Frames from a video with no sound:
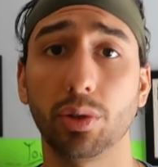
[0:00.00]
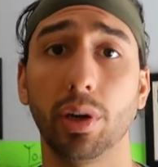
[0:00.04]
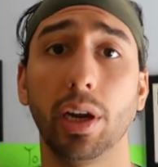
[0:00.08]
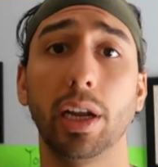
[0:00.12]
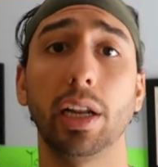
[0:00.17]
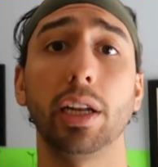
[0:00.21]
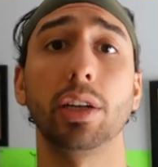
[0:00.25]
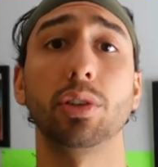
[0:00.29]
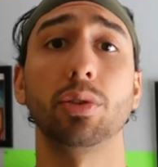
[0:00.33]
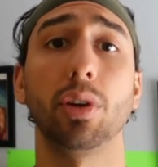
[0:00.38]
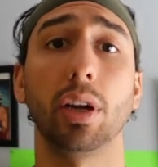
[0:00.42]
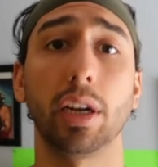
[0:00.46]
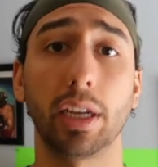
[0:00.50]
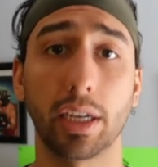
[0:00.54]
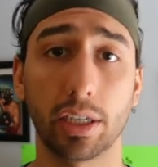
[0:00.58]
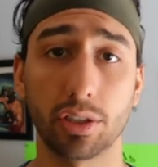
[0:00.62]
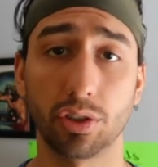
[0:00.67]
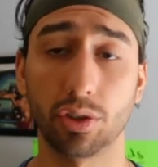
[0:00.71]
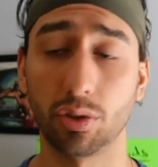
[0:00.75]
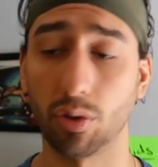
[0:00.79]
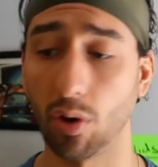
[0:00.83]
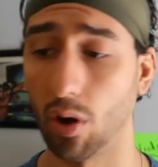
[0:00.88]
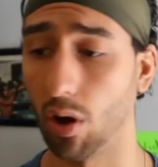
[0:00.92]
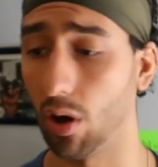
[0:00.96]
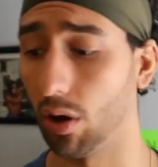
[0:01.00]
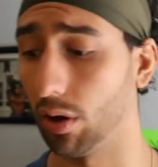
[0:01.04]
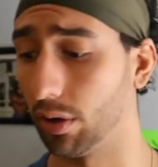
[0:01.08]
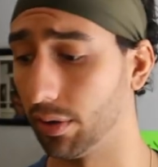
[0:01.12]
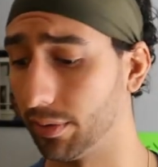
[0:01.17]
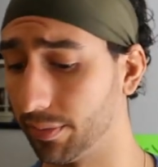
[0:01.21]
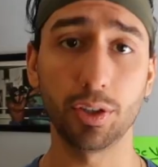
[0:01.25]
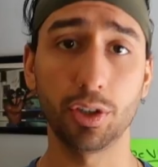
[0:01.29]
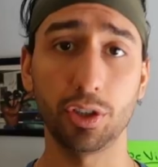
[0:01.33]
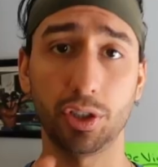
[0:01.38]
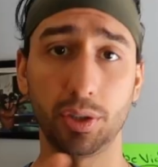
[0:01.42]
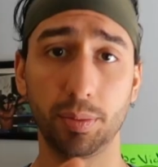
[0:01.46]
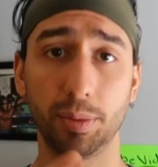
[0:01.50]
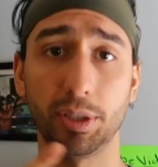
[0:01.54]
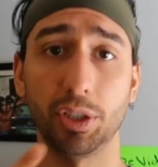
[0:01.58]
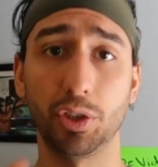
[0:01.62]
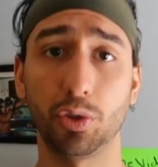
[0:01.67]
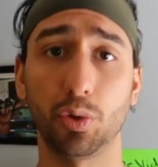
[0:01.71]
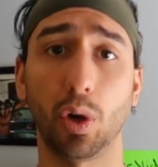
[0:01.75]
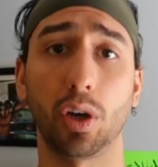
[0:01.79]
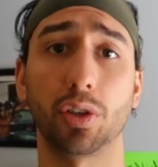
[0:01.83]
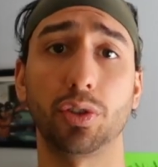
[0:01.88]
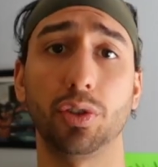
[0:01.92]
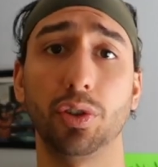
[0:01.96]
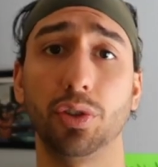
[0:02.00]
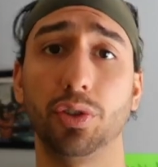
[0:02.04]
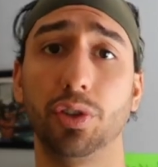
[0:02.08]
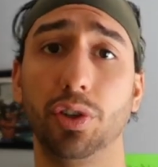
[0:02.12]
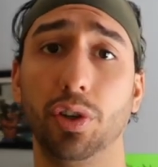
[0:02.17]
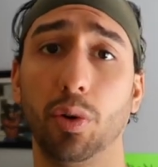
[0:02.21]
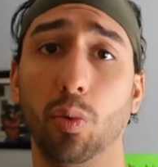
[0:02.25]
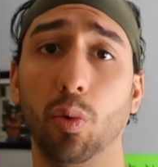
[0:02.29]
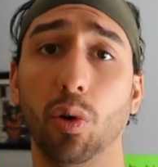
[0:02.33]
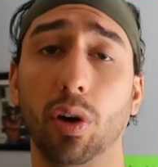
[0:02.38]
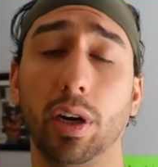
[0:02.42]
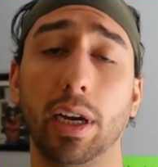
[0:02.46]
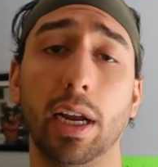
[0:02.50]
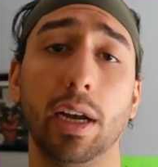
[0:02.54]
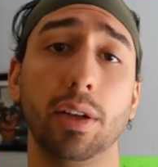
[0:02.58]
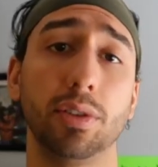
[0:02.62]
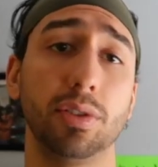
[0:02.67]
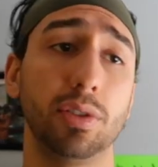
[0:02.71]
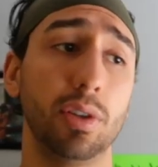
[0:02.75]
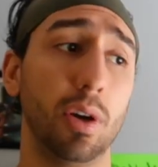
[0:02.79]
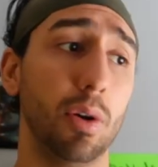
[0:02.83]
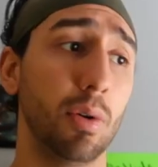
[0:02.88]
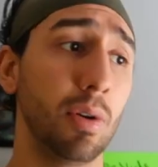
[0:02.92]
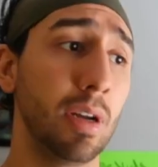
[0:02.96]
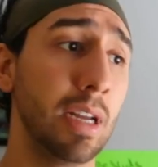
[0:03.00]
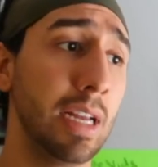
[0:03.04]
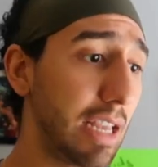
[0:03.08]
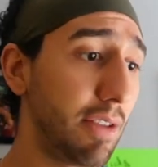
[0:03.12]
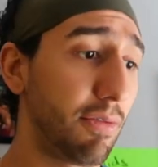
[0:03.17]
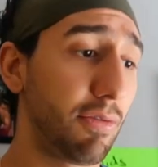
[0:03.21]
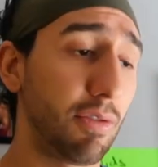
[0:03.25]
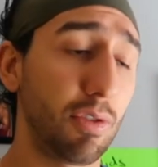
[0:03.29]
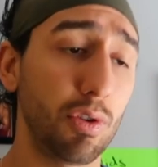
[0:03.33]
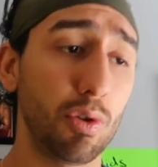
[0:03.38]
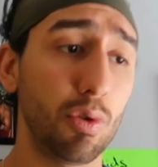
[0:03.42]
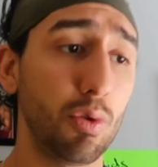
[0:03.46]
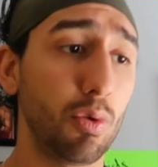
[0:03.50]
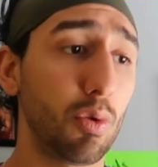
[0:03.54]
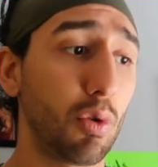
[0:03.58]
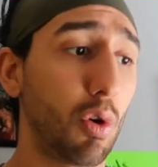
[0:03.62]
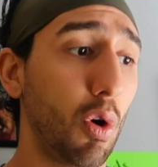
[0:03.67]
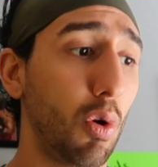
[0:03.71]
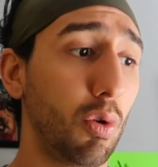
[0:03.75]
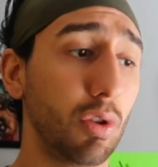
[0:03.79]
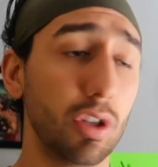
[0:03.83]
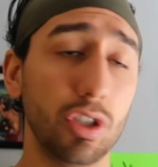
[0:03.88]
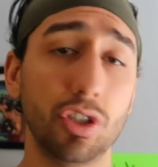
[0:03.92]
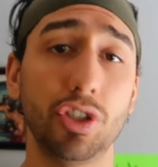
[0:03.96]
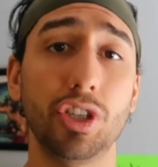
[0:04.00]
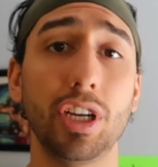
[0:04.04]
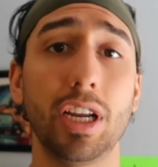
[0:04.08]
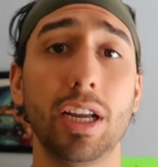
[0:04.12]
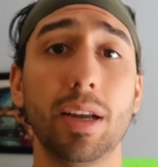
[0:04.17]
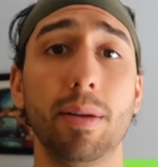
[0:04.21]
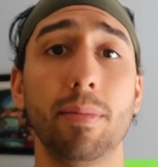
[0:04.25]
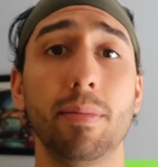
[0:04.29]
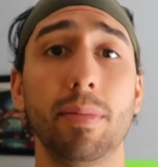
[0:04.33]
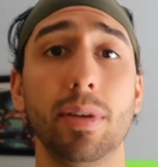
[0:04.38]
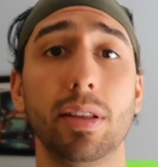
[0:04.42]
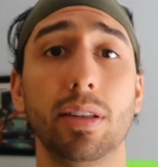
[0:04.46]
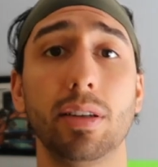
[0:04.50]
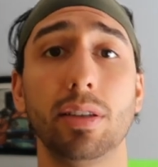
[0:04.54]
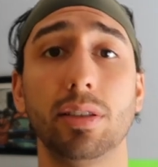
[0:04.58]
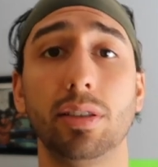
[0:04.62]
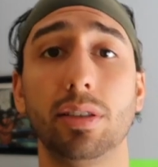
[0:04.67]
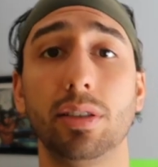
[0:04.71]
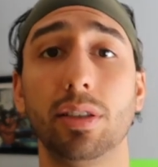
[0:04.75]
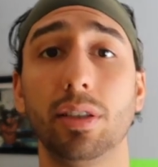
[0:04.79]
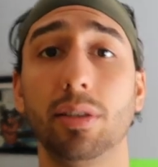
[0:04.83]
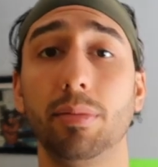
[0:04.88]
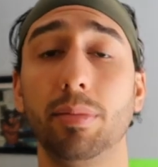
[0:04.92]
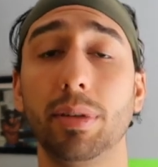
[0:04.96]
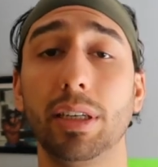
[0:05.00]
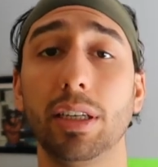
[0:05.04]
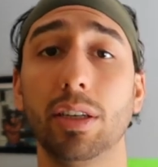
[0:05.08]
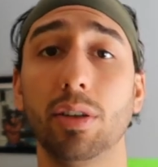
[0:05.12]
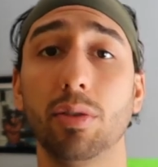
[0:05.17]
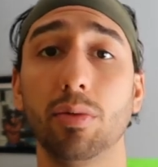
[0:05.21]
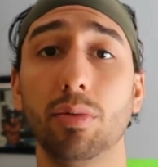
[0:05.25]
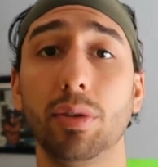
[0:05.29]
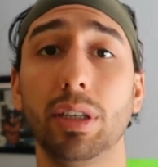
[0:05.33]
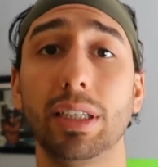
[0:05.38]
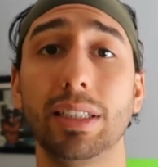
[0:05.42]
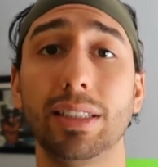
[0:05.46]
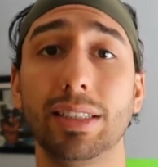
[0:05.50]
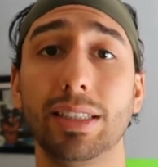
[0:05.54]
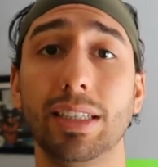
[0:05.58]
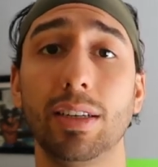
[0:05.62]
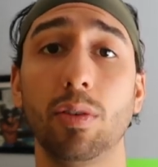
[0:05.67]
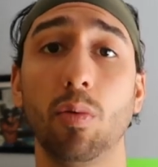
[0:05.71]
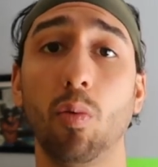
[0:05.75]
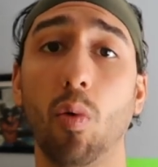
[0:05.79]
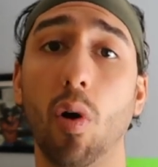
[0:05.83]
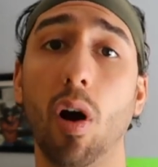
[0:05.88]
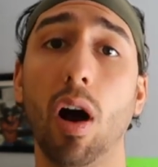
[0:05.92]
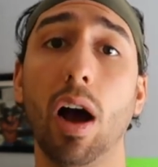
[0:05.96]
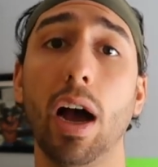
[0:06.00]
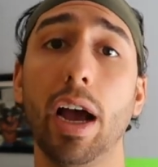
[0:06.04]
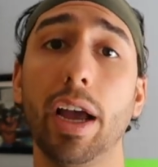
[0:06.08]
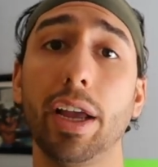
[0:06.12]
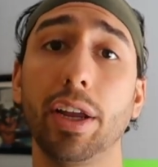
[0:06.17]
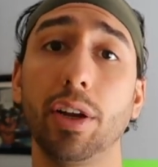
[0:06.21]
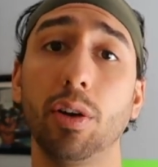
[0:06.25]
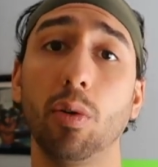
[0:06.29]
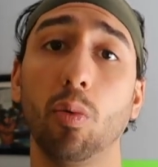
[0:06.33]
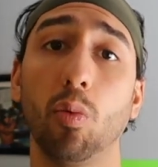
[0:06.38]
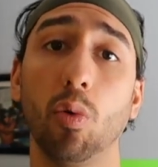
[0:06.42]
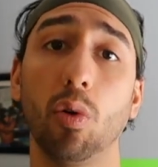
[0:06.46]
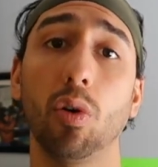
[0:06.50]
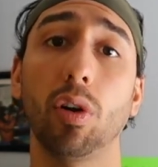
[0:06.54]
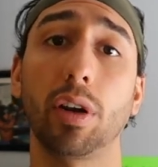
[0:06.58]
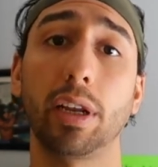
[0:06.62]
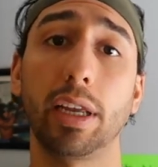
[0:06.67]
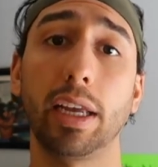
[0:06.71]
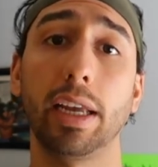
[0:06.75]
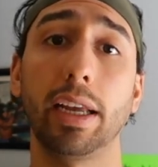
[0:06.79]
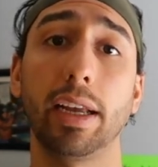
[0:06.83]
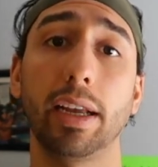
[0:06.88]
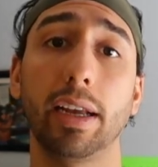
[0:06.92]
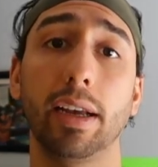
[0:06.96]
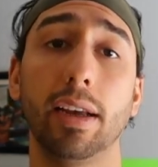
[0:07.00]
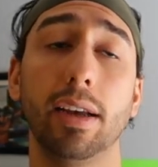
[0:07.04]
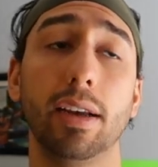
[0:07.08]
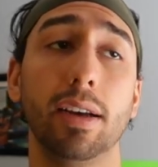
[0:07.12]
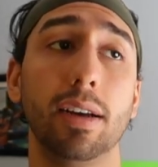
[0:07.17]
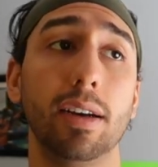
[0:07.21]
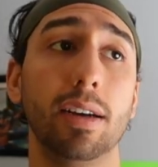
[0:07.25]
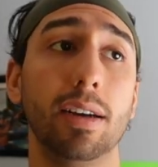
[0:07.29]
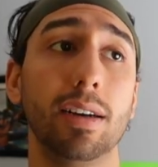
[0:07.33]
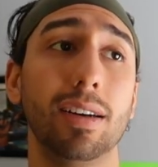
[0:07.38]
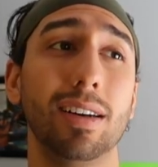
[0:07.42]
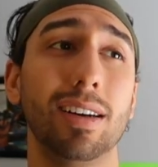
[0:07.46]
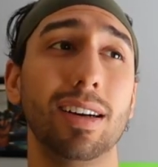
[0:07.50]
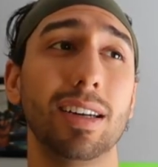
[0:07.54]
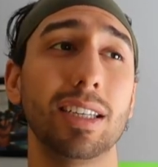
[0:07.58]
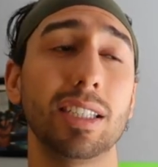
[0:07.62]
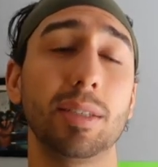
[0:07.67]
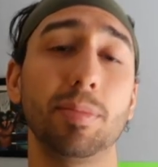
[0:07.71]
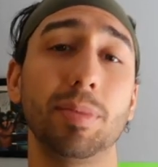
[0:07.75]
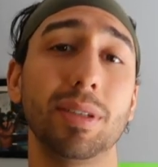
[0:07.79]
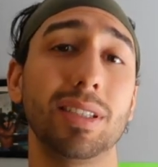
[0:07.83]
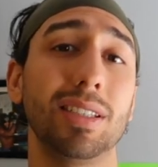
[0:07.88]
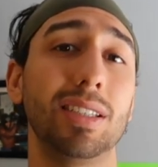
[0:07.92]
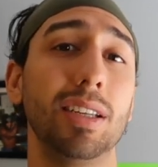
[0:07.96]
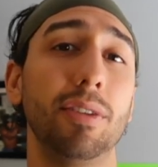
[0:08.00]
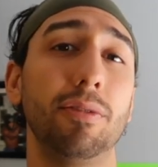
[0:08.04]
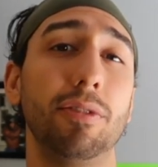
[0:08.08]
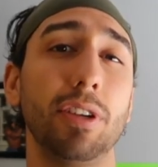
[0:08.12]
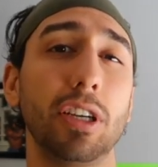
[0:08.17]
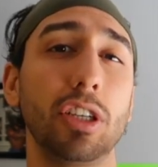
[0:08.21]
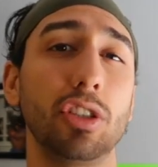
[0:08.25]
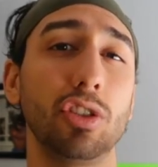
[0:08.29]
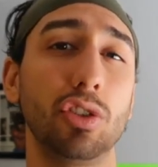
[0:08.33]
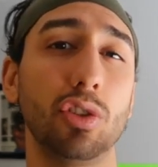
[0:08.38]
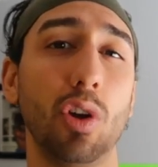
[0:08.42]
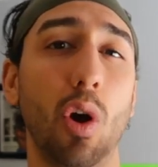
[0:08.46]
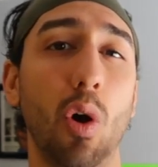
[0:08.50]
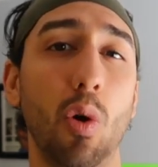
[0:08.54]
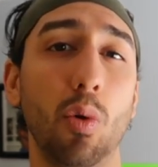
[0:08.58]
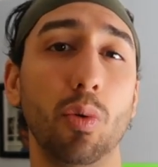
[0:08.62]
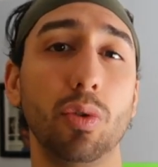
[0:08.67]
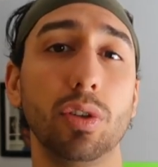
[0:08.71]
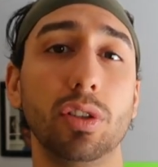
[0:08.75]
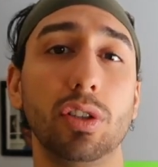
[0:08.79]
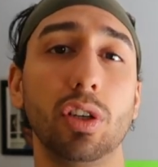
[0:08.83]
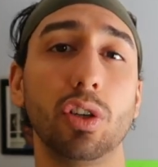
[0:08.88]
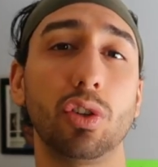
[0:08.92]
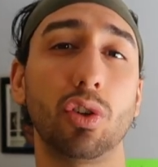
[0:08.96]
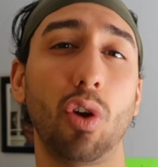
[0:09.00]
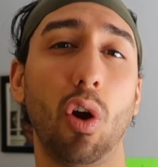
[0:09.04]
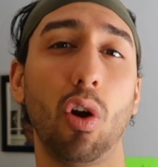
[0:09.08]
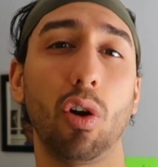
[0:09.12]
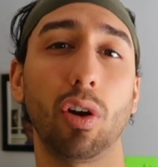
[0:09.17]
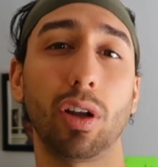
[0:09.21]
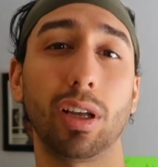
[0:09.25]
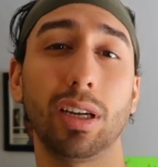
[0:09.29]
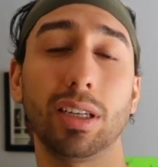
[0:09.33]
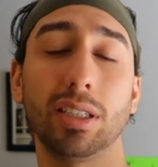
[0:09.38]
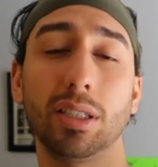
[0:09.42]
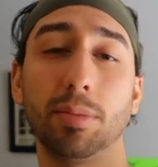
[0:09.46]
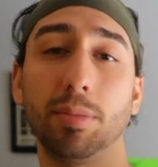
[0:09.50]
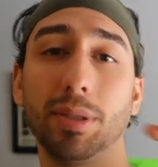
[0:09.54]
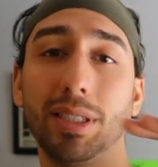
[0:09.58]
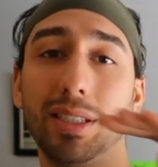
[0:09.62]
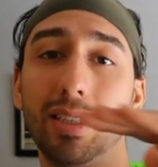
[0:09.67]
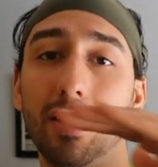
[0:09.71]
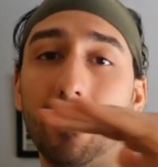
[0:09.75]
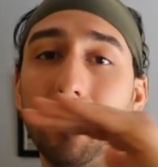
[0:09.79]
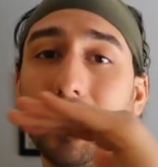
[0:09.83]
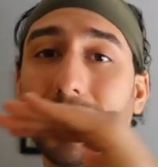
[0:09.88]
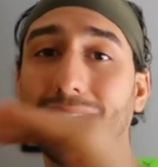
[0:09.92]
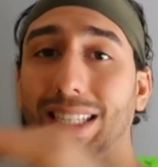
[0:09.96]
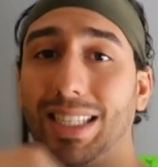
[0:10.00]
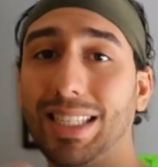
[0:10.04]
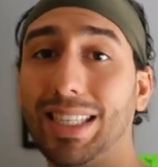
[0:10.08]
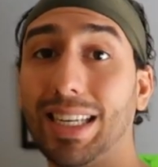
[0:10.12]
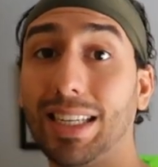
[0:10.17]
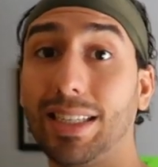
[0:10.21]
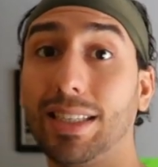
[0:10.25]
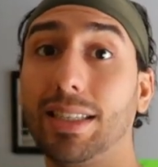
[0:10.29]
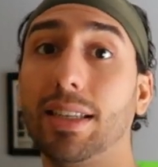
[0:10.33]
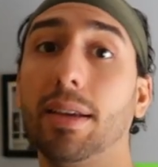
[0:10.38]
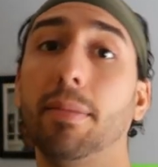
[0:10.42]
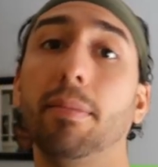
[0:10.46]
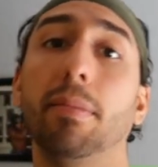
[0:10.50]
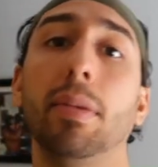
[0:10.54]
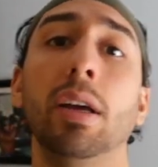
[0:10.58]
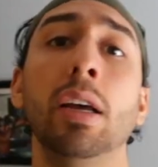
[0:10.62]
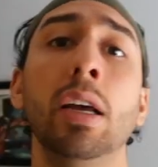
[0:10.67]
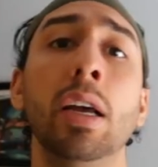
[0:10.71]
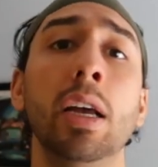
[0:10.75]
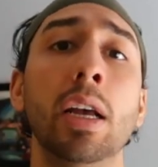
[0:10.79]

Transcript: to train, you're trying to get strong, there should be structure to your workout. So if you go in the gym, there should be a reason why you're working a specific zone to target a specific system.